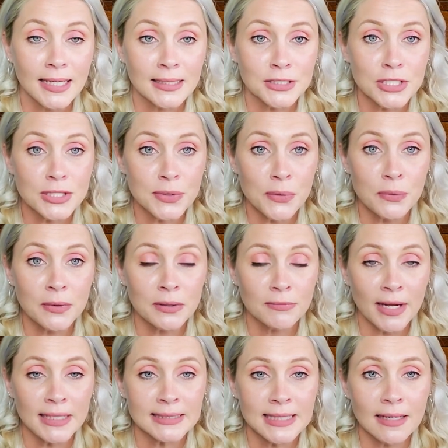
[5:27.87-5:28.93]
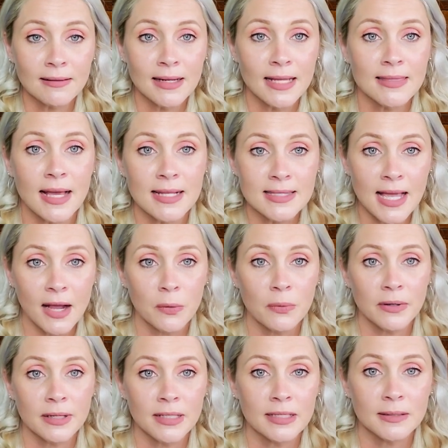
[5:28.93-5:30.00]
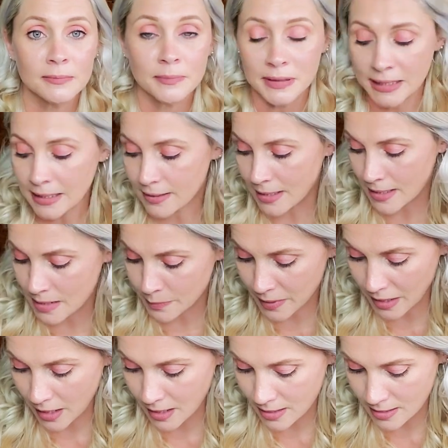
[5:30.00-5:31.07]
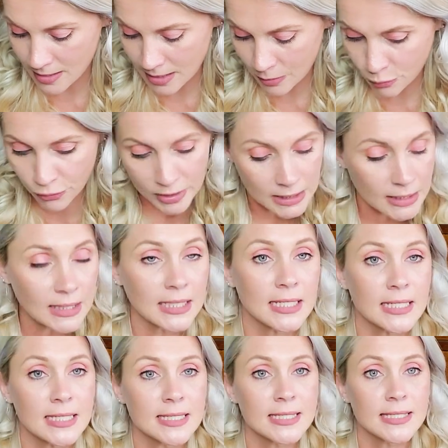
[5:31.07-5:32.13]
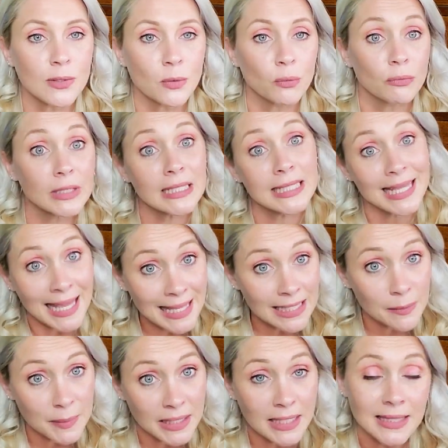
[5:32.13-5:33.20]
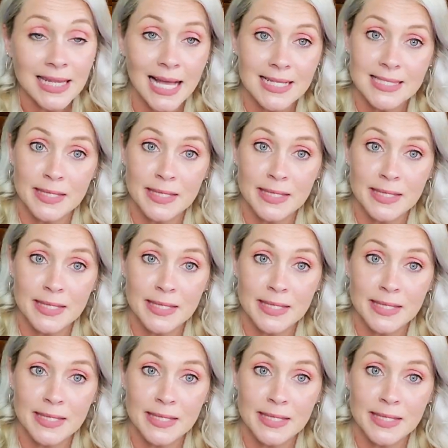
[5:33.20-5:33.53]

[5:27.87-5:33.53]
just Google and write it down. And that's how we're gonna plan this, because it really is, or really can be, that